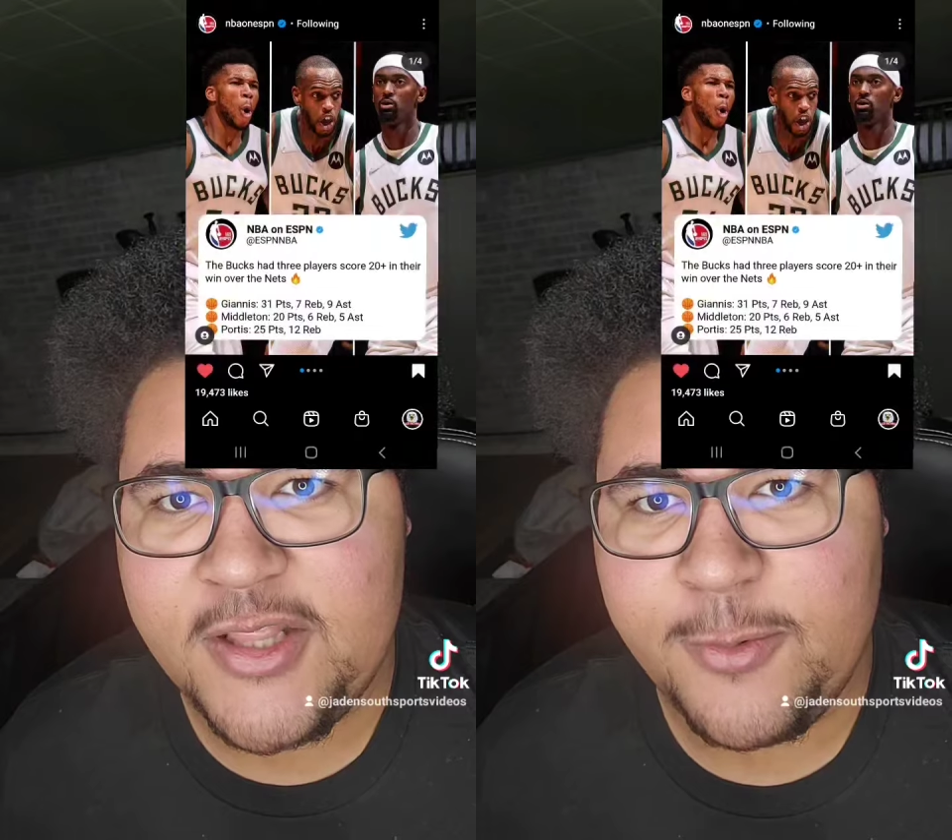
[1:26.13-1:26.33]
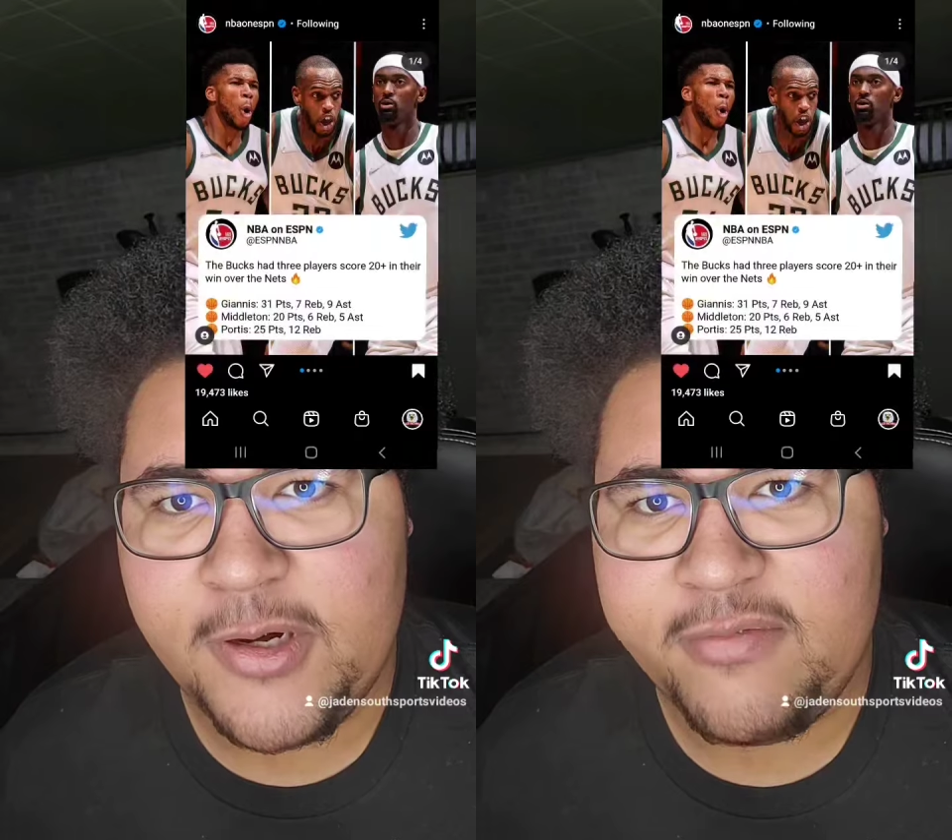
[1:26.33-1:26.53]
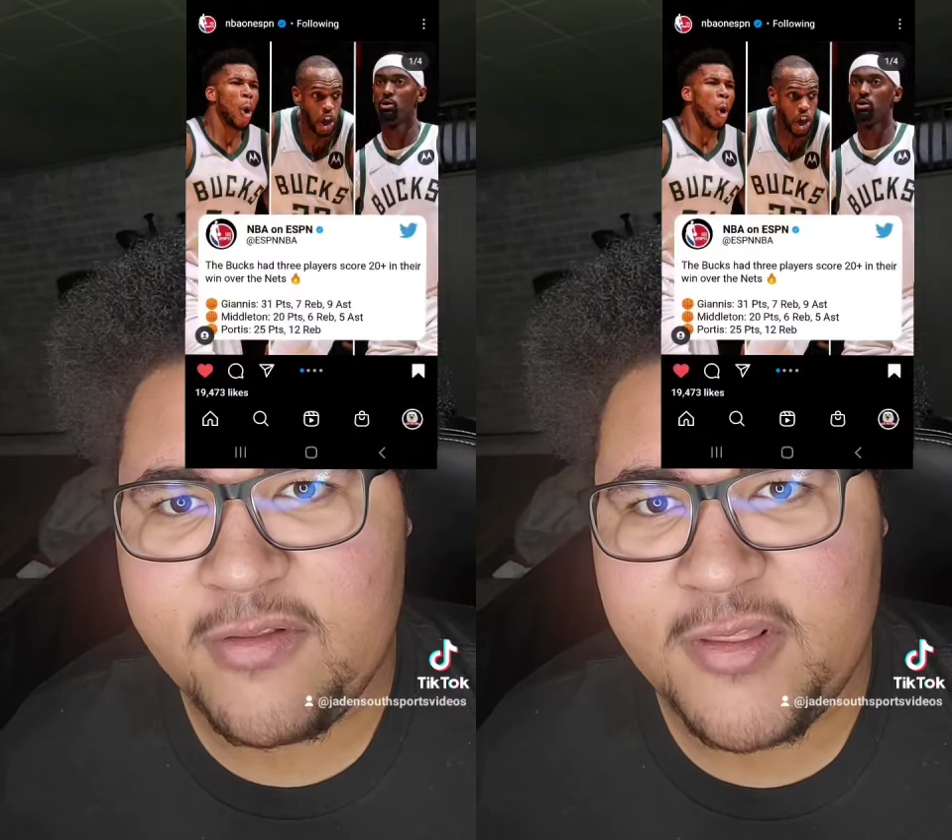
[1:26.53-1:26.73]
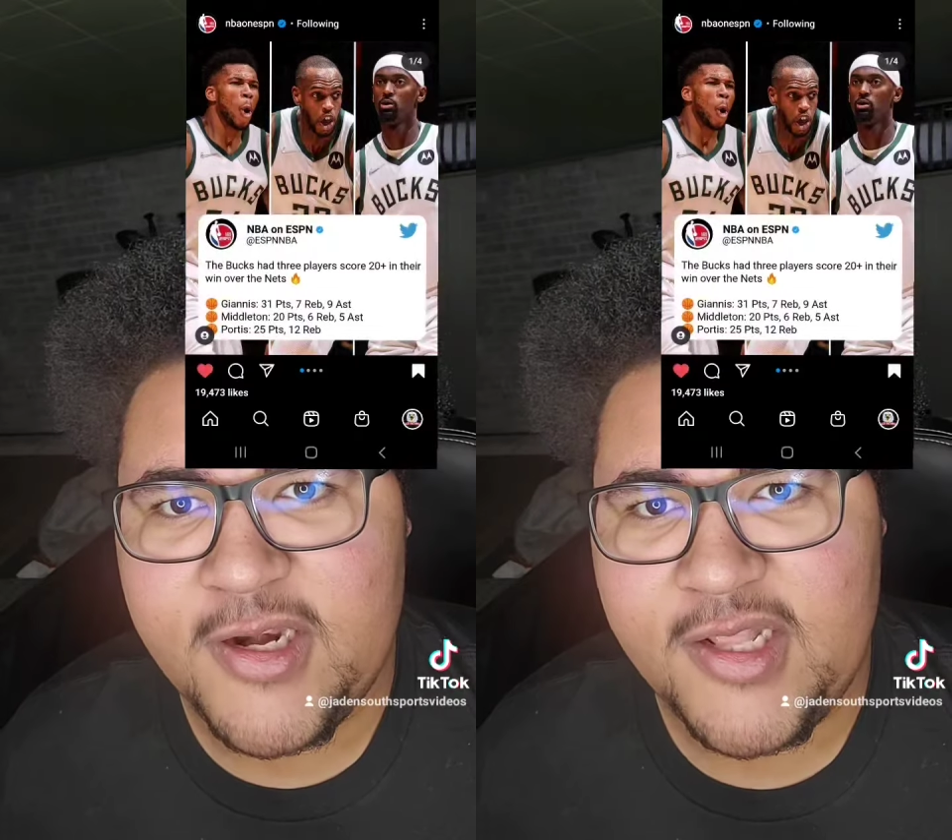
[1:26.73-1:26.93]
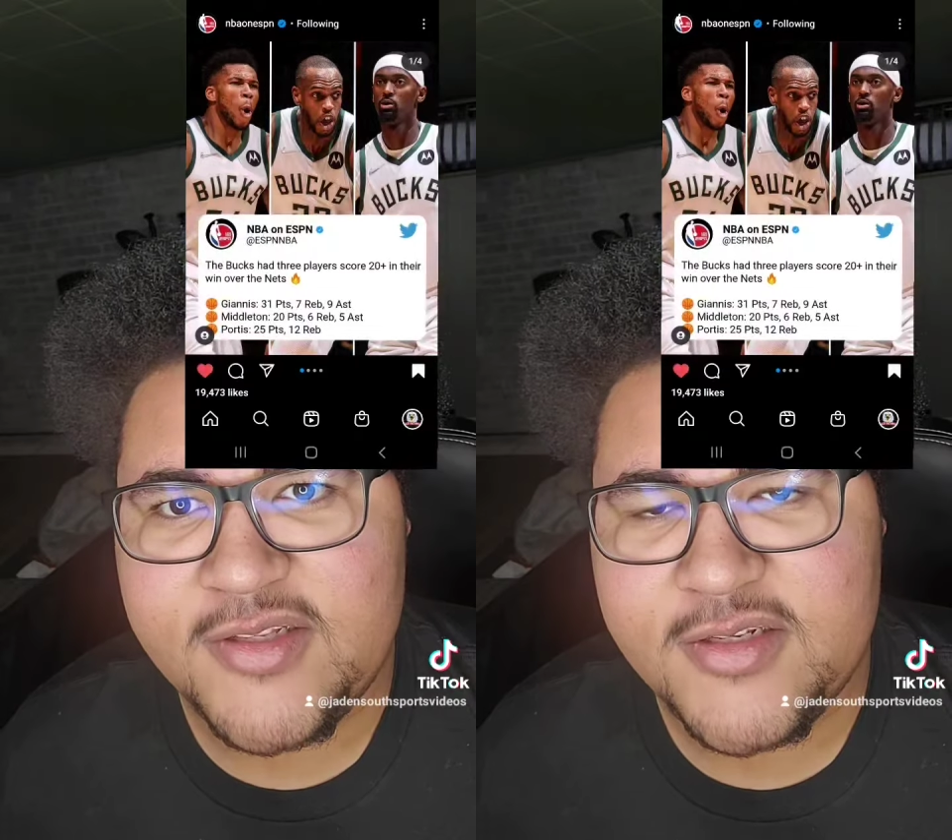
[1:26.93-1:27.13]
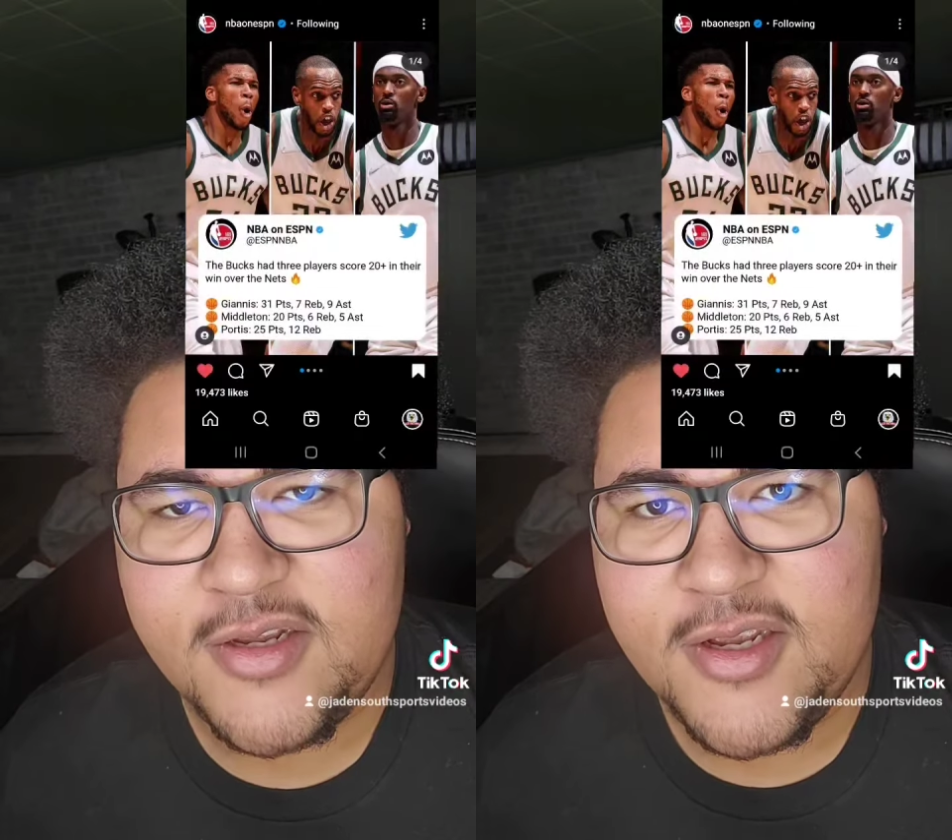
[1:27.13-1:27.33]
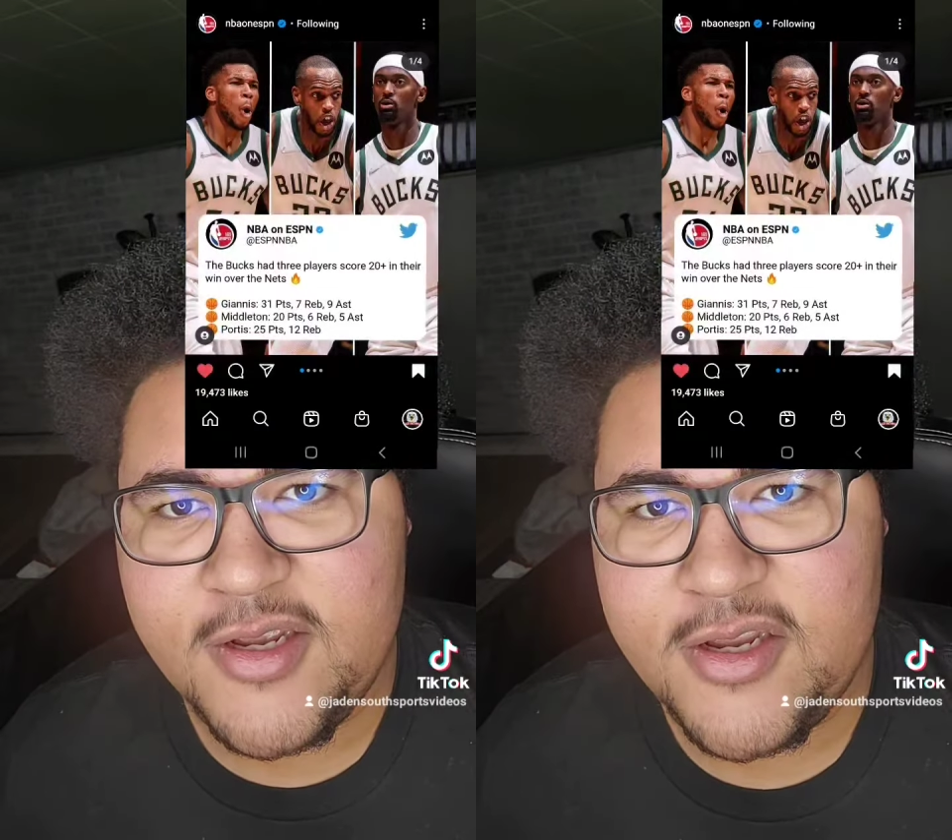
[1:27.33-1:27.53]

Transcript: in their win over the Nets.